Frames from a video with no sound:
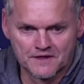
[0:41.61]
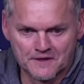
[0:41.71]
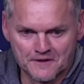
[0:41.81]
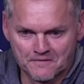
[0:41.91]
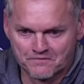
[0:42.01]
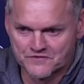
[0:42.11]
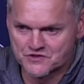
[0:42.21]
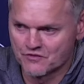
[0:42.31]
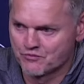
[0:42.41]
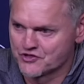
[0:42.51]
Um,
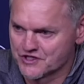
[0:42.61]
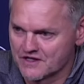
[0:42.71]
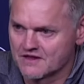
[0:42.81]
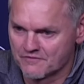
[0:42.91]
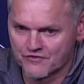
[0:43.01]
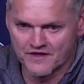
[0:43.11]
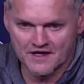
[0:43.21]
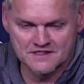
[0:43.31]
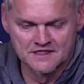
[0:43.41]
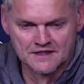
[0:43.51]
so appreciate them for
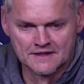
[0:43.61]
that.